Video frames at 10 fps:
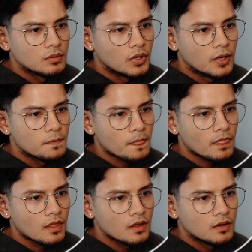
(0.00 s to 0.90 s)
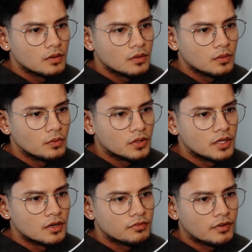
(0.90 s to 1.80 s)
But with
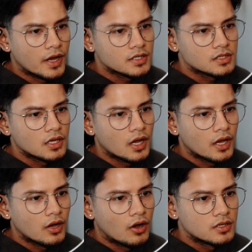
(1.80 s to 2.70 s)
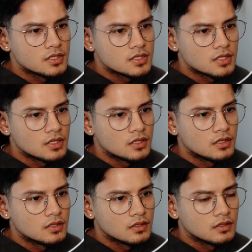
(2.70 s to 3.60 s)
the effect, I
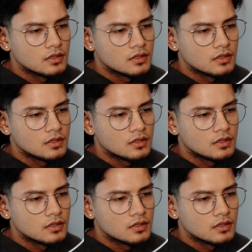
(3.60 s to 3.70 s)
honestly,